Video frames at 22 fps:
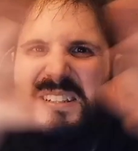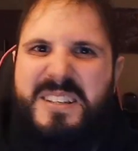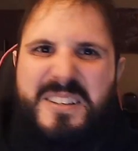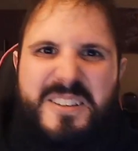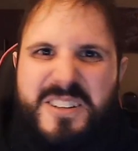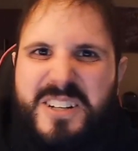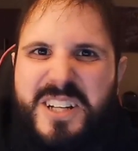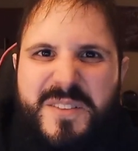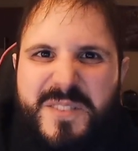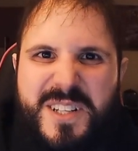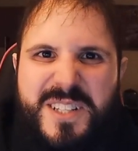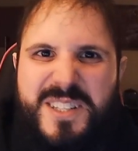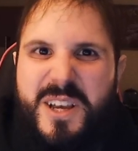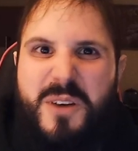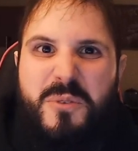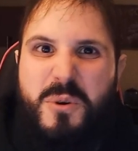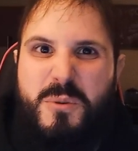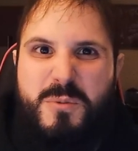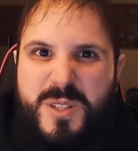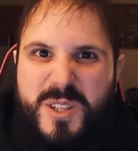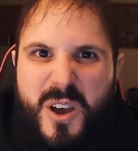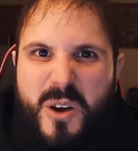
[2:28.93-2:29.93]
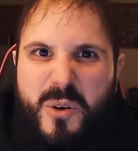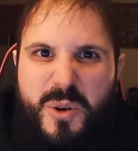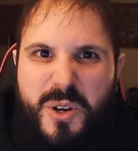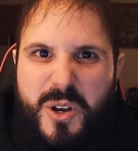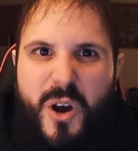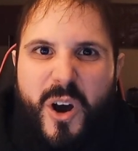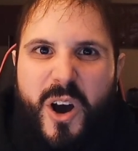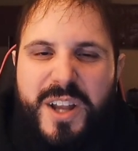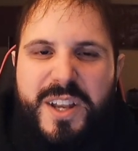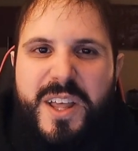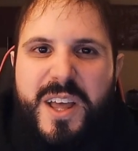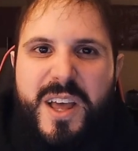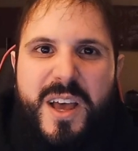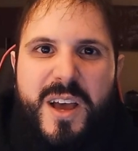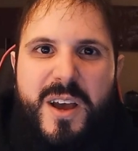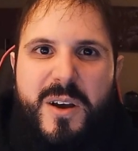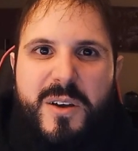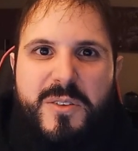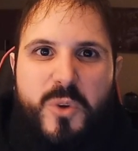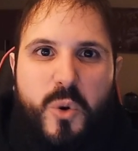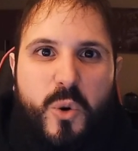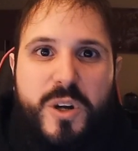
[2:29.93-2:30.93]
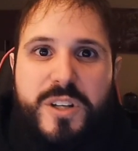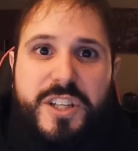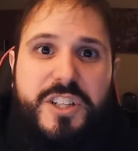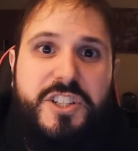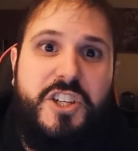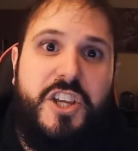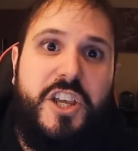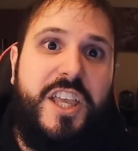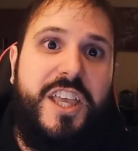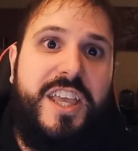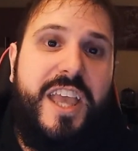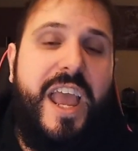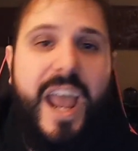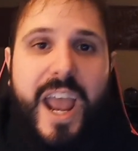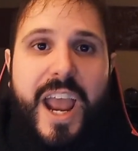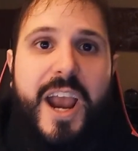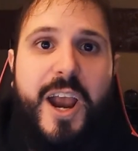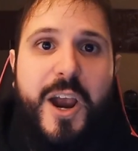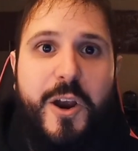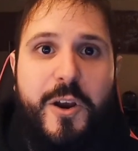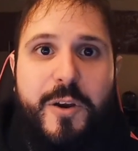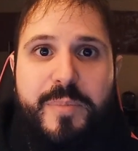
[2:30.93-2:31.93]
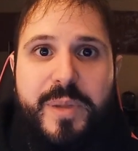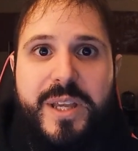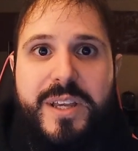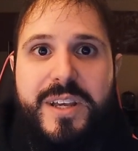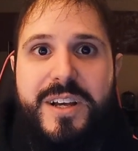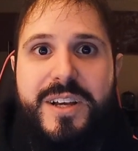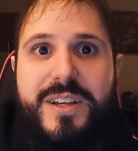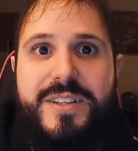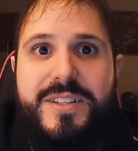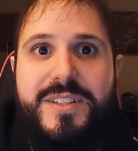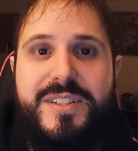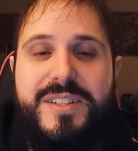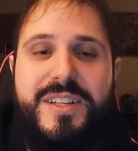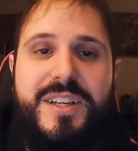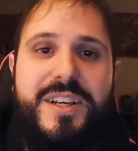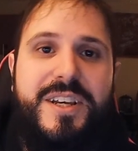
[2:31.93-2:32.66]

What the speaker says: He couldn't even tell what was going on, nor did you care, because